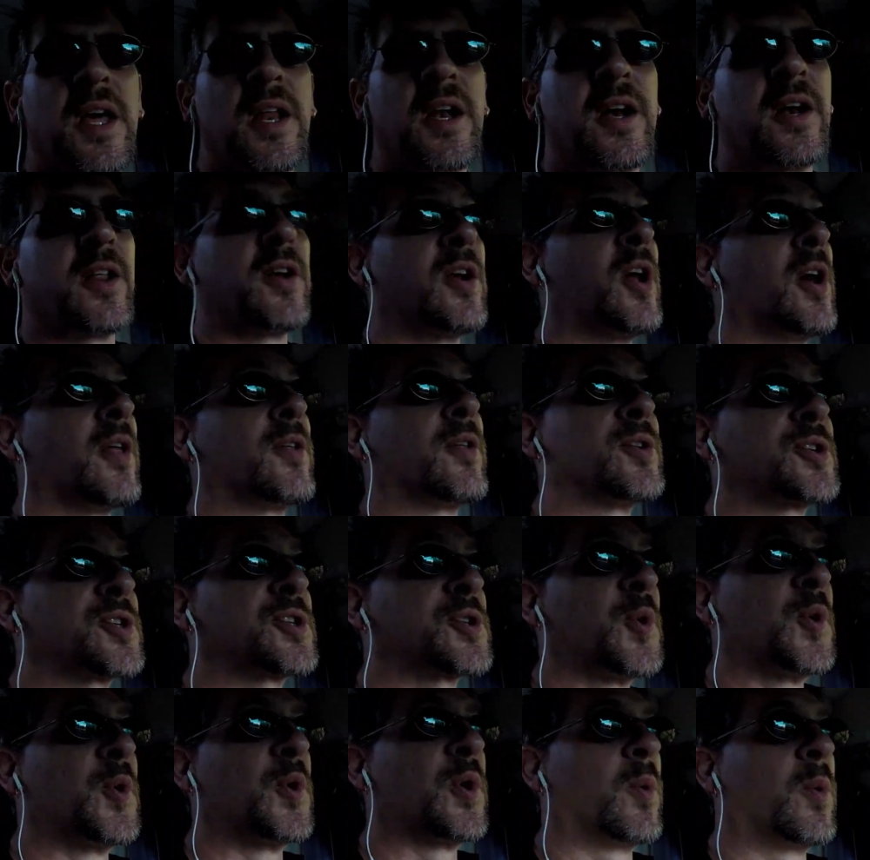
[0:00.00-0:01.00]
in another
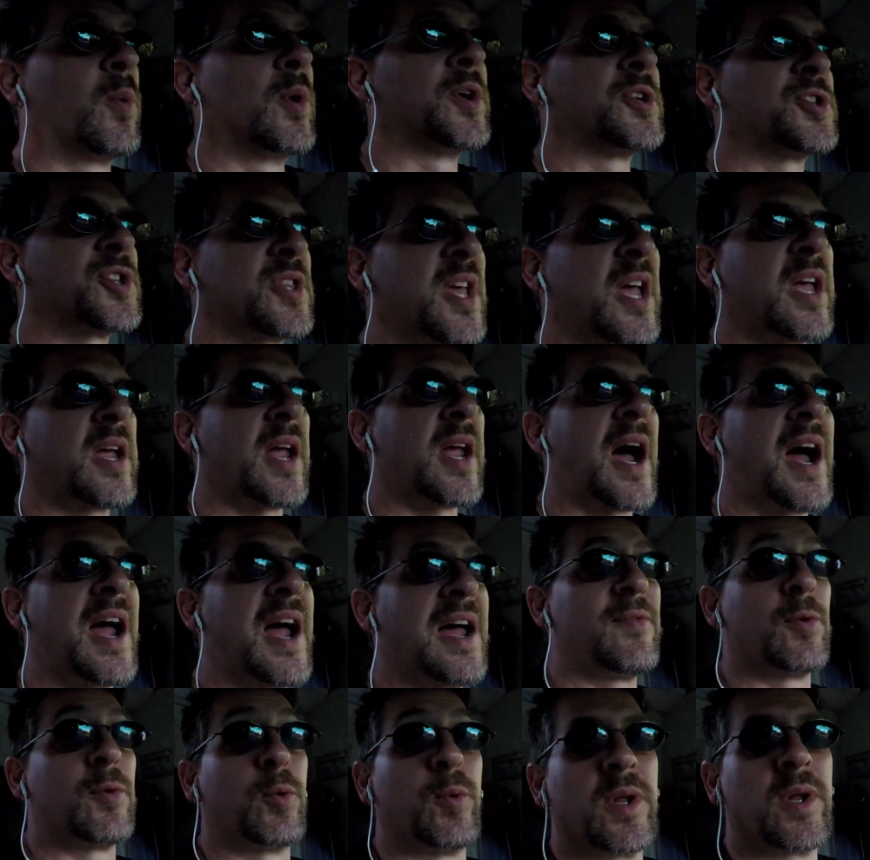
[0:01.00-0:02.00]
store, which they I
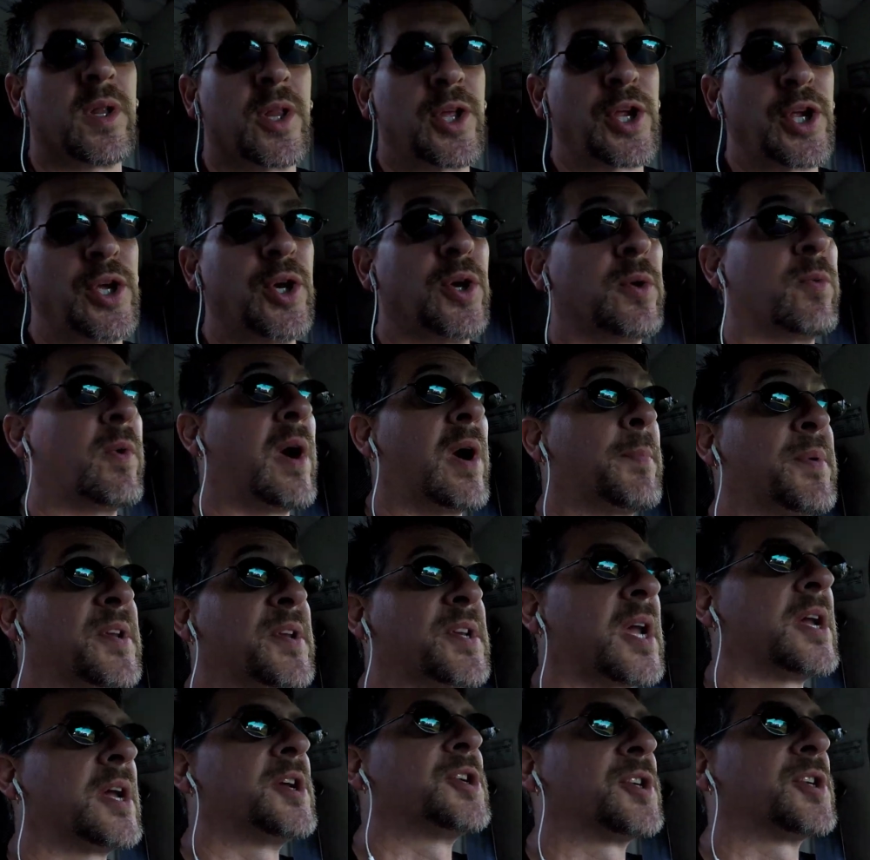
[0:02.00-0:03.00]
have a really good
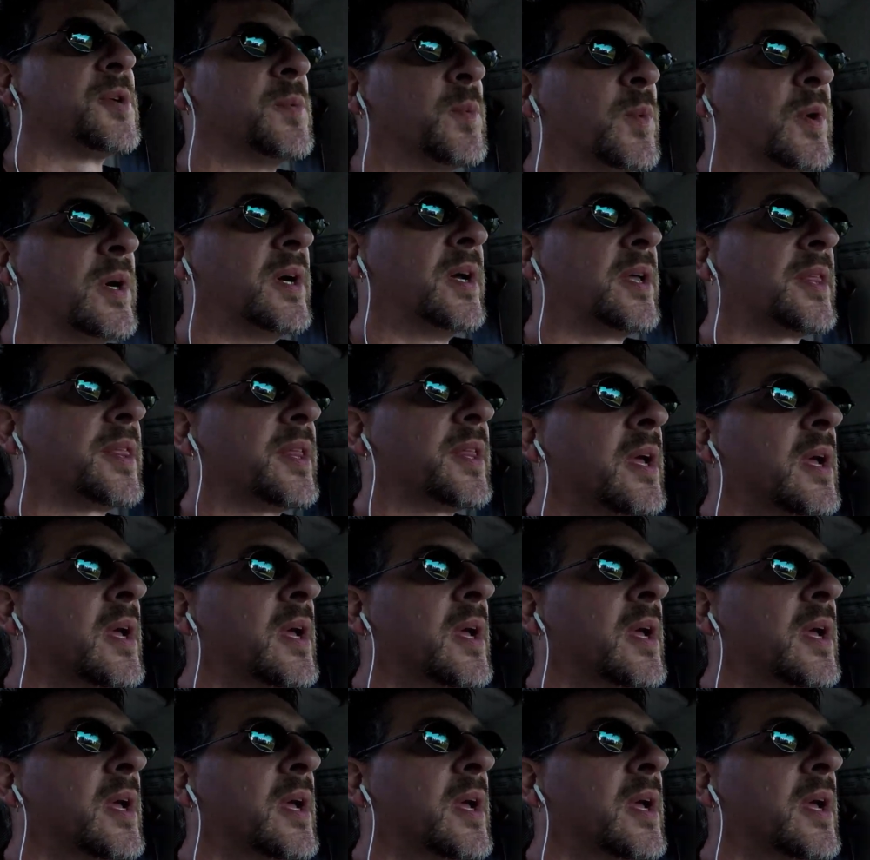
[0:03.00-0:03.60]
reputation with.